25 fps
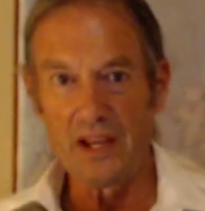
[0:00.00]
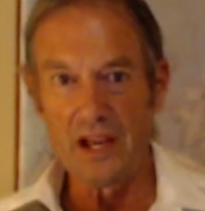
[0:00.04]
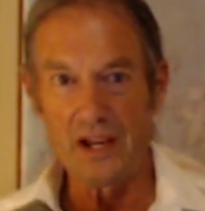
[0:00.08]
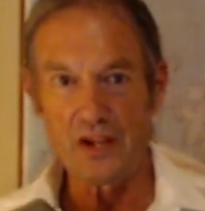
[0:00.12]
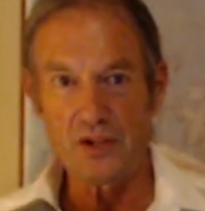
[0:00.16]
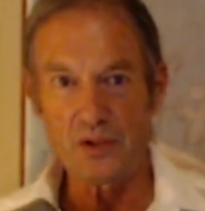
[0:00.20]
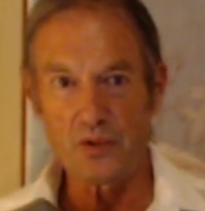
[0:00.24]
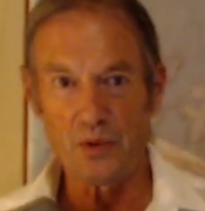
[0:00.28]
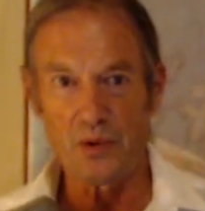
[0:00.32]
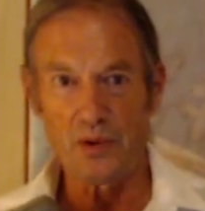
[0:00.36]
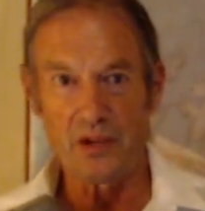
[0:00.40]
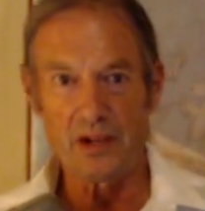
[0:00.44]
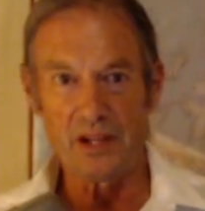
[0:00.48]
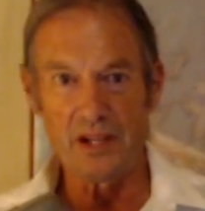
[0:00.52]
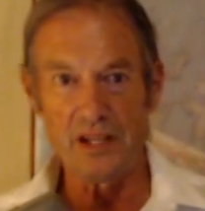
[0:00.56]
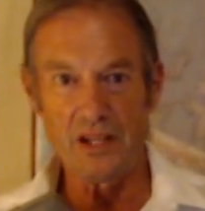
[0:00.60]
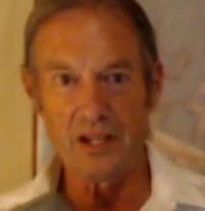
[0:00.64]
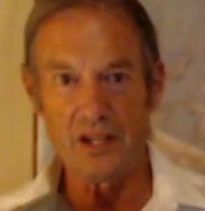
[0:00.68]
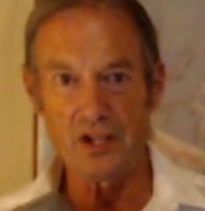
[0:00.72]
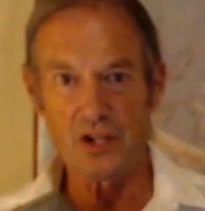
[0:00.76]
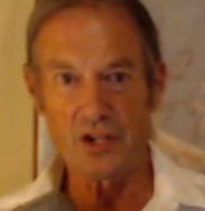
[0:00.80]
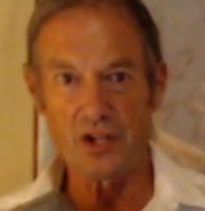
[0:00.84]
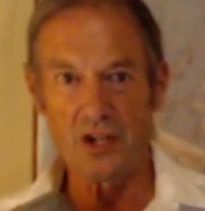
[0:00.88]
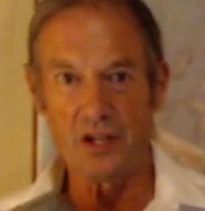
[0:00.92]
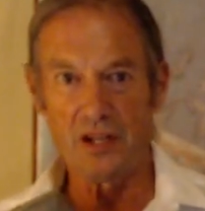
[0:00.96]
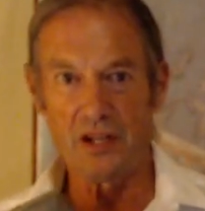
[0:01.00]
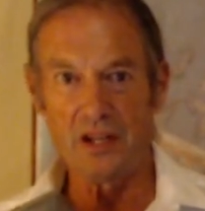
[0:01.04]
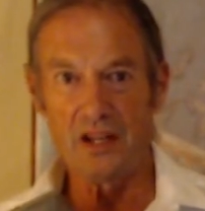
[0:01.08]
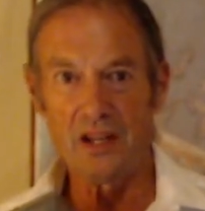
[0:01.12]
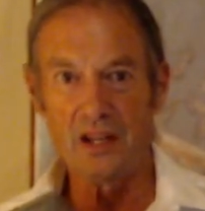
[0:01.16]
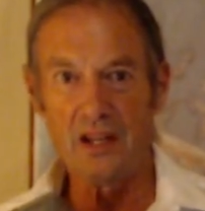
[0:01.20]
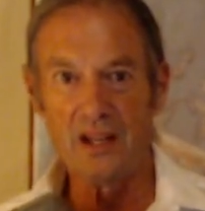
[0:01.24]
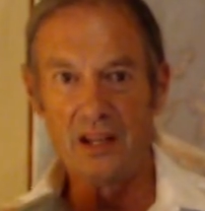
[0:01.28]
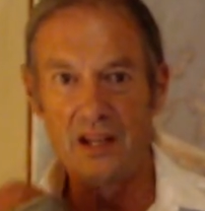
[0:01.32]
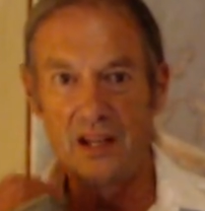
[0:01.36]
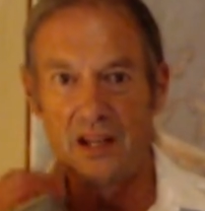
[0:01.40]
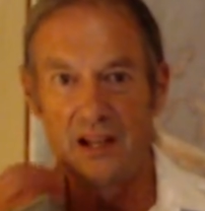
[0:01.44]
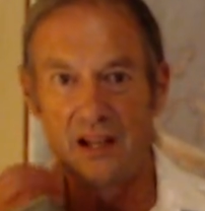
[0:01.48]
condition?
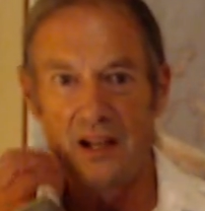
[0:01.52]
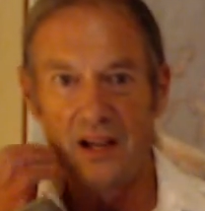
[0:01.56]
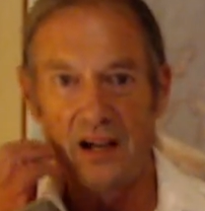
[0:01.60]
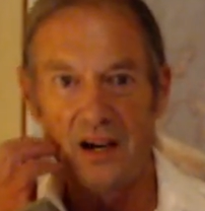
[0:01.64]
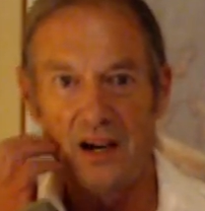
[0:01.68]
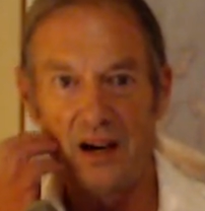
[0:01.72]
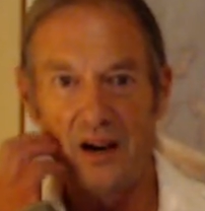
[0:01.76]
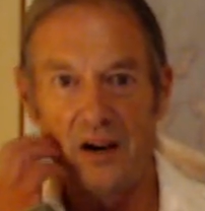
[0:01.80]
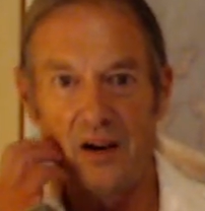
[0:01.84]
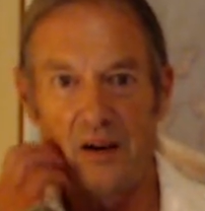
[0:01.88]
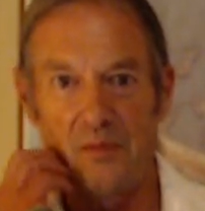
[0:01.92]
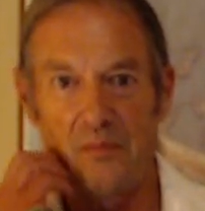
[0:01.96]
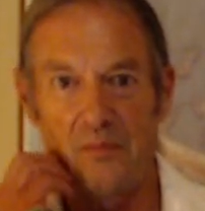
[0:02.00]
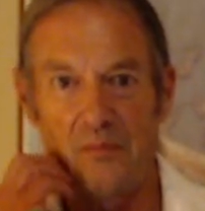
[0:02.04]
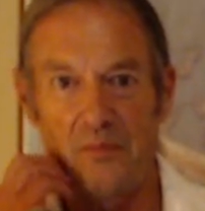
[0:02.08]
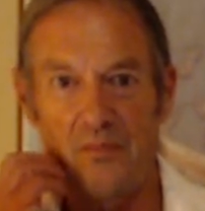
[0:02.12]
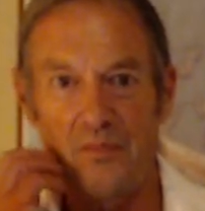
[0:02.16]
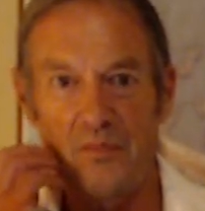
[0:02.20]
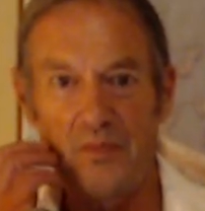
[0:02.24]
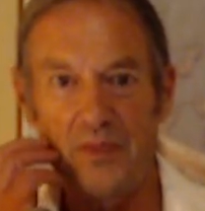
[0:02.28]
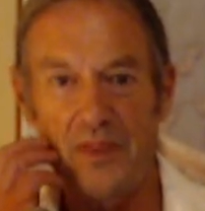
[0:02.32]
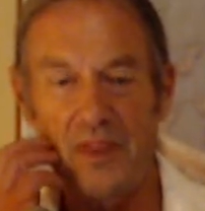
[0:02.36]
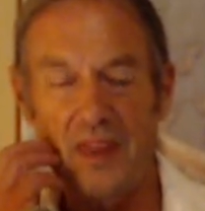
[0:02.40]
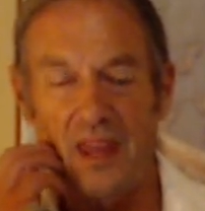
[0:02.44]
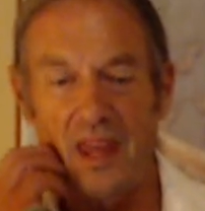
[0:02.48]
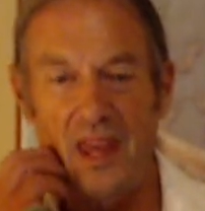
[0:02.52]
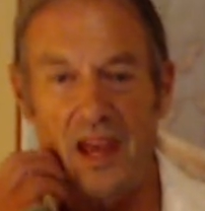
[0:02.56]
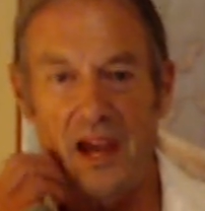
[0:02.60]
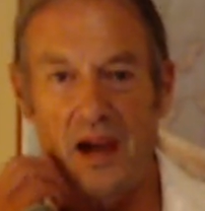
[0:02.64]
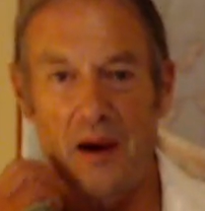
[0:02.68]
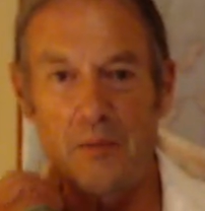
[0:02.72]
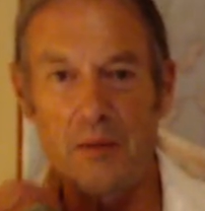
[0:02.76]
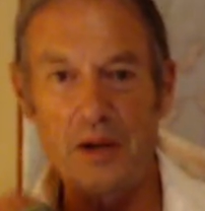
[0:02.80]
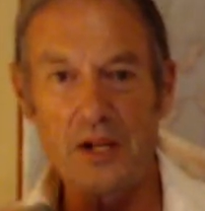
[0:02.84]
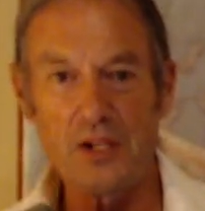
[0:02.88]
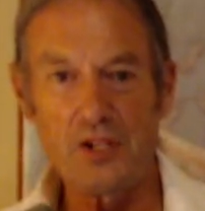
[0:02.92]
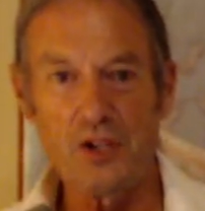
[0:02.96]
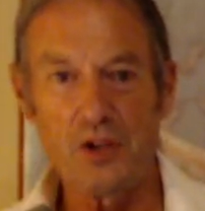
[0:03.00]
How
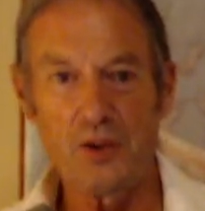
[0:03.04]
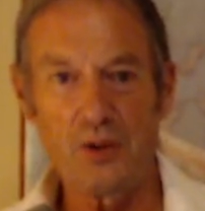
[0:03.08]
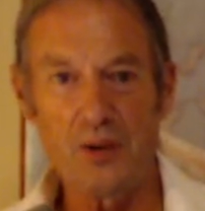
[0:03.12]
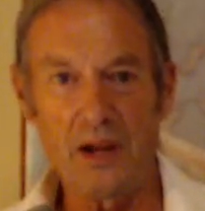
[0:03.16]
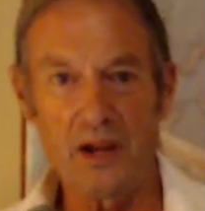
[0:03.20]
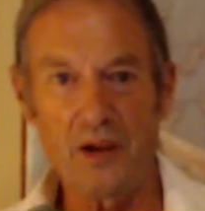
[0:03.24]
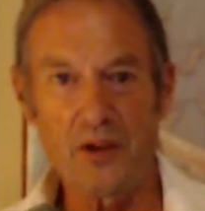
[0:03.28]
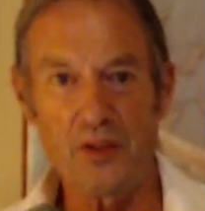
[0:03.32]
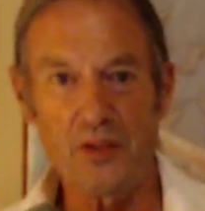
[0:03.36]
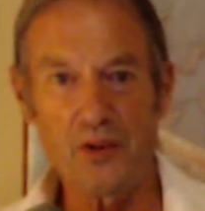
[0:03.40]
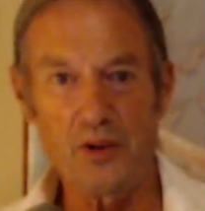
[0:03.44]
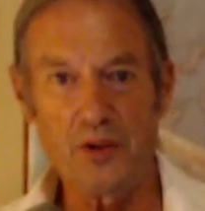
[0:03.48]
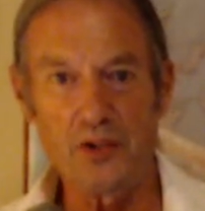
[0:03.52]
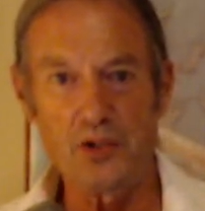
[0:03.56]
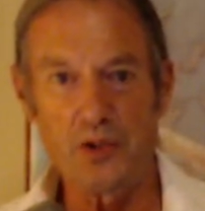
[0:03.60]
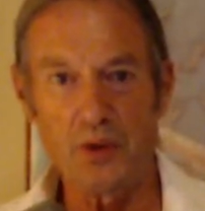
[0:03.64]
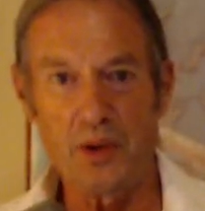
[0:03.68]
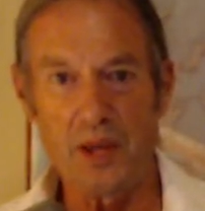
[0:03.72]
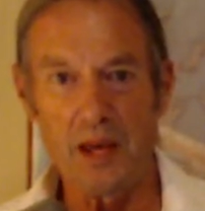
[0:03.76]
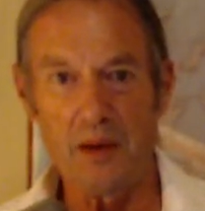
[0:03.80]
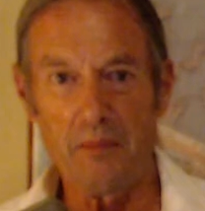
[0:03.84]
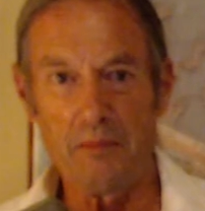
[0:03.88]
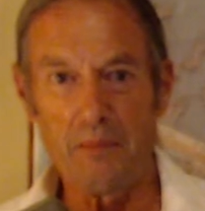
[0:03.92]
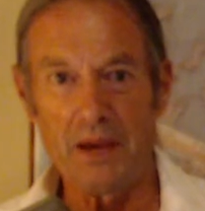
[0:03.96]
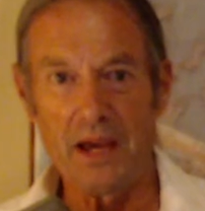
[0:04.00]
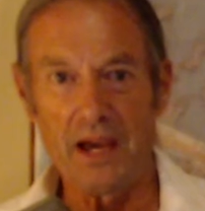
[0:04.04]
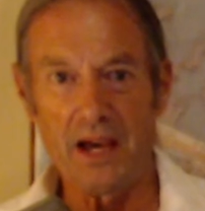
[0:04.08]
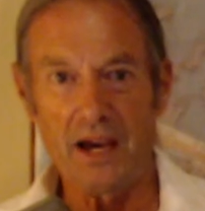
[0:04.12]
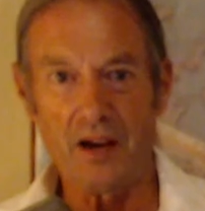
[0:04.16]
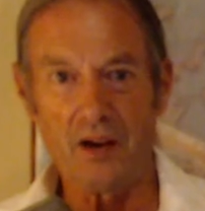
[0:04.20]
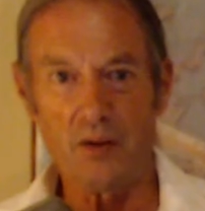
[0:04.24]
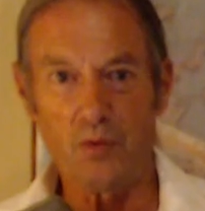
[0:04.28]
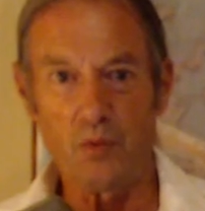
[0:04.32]
much of your health could you get back?